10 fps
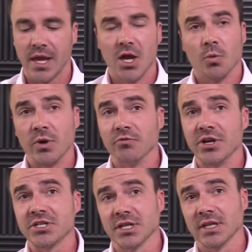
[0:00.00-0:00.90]
we
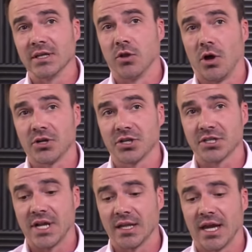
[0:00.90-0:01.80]
recently launched.
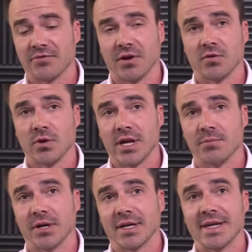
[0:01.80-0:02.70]
It's not live for everyone yet,
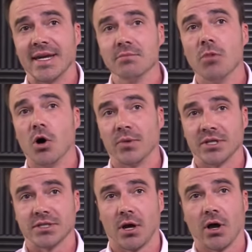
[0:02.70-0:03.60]
but key
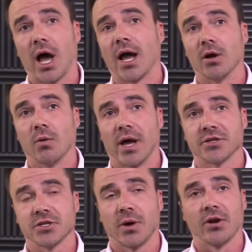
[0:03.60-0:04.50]
moments on iOS.
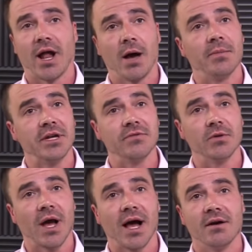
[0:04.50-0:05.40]
So I don't know how many of you
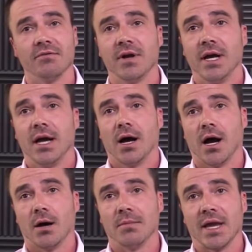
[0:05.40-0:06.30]
have
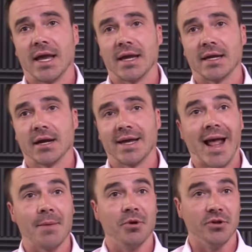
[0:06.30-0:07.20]
um, a uh, an
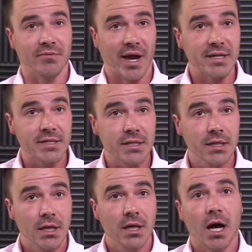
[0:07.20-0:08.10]
Apple device,
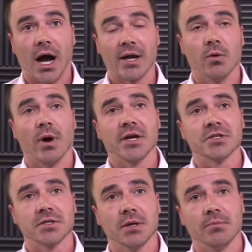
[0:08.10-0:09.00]

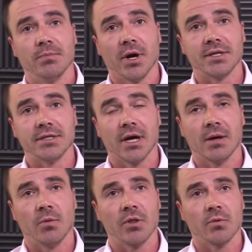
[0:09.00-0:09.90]
iOS, but uh,
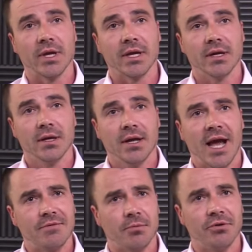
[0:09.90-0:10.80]
and whether we
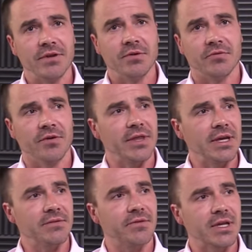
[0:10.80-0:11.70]
have a preview for
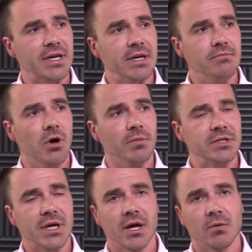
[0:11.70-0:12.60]
the for the key
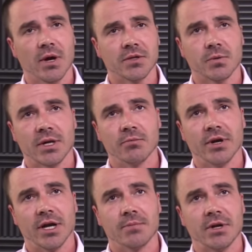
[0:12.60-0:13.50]
moments iOS we can
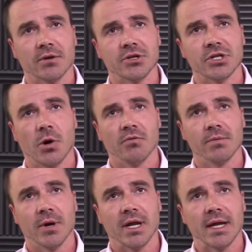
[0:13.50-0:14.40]
bring up here and show
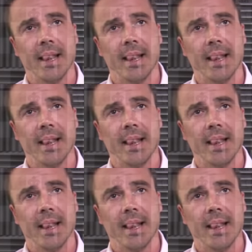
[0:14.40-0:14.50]
everybody.